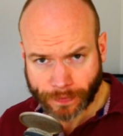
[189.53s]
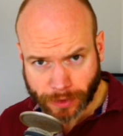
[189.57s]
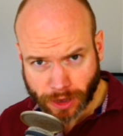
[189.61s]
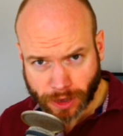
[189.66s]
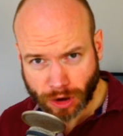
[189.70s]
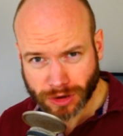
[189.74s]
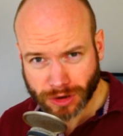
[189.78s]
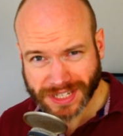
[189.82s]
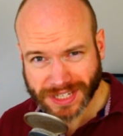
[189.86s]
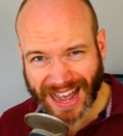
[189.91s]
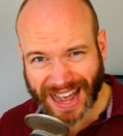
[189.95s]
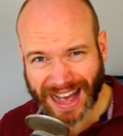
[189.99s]

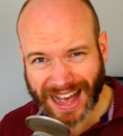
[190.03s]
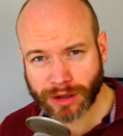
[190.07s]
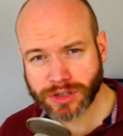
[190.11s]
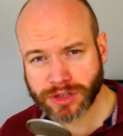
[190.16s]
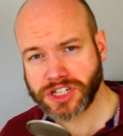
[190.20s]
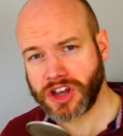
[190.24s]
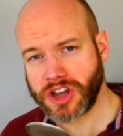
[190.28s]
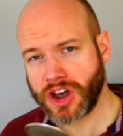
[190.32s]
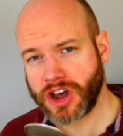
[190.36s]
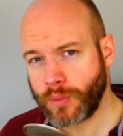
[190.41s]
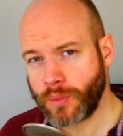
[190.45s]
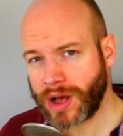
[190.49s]
Go to
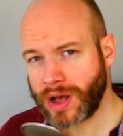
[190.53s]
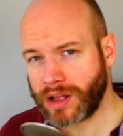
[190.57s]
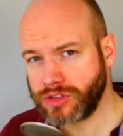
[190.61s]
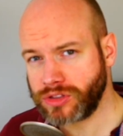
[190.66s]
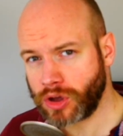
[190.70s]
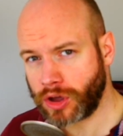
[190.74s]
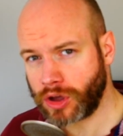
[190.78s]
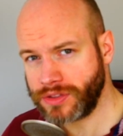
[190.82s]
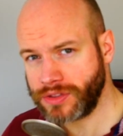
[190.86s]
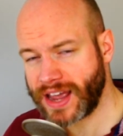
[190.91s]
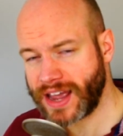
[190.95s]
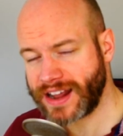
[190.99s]

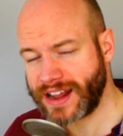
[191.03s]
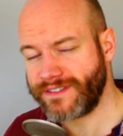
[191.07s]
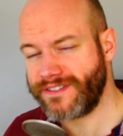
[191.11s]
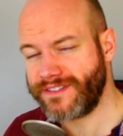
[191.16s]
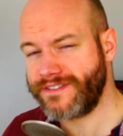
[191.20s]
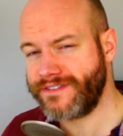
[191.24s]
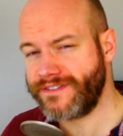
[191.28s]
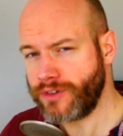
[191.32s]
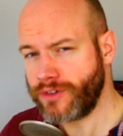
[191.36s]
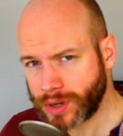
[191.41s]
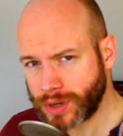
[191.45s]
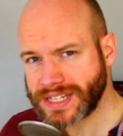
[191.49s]
howtocodewell.net
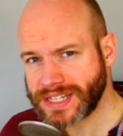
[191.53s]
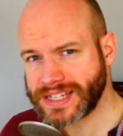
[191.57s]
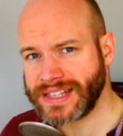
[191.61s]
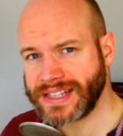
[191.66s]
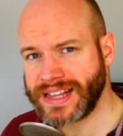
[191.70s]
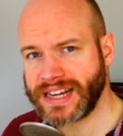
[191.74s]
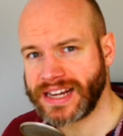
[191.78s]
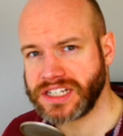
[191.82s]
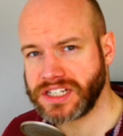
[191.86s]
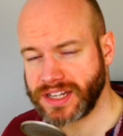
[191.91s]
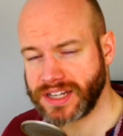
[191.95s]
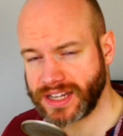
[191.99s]
forward
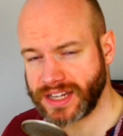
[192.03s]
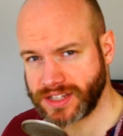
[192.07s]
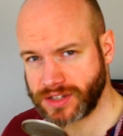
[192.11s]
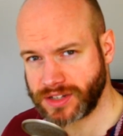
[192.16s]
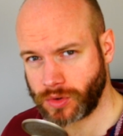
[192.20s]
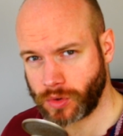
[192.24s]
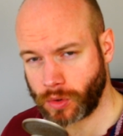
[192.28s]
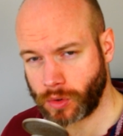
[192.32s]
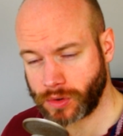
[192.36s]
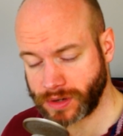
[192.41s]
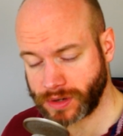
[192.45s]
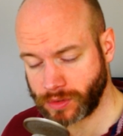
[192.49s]
slash
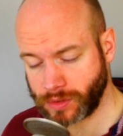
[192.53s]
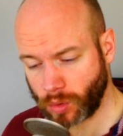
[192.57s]
Discord,